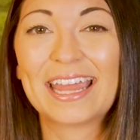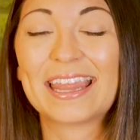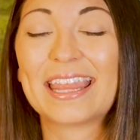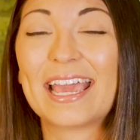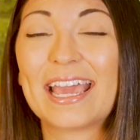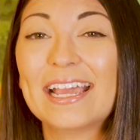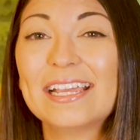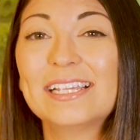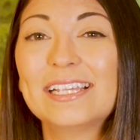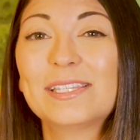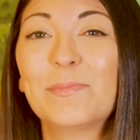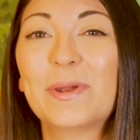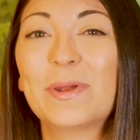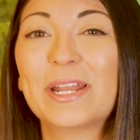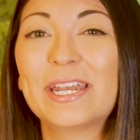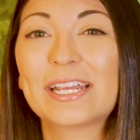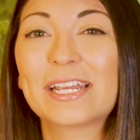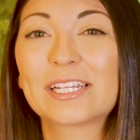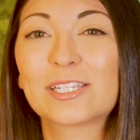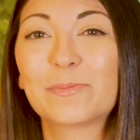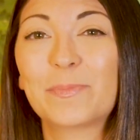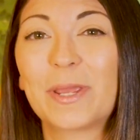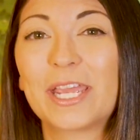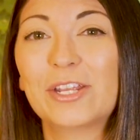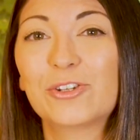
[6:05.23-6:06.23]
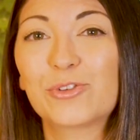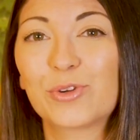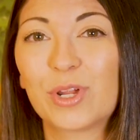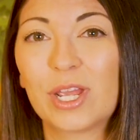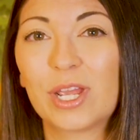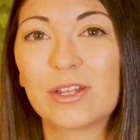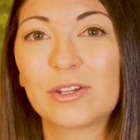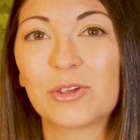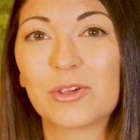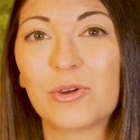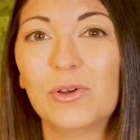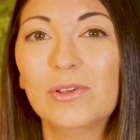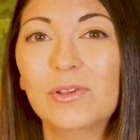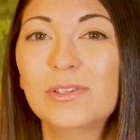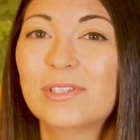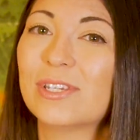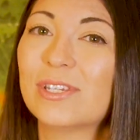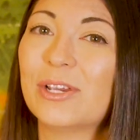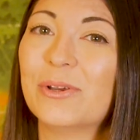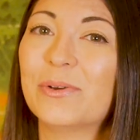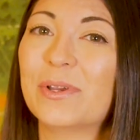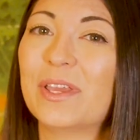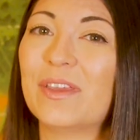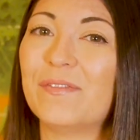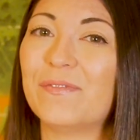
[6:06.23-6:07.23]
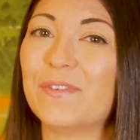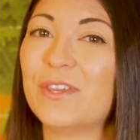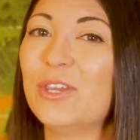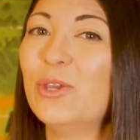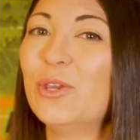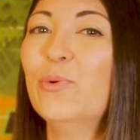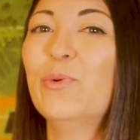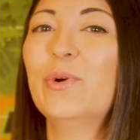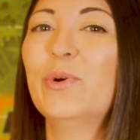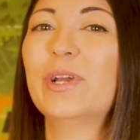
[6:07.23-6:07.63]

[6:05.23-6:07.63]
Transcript: That is my next Patreon goal, so if you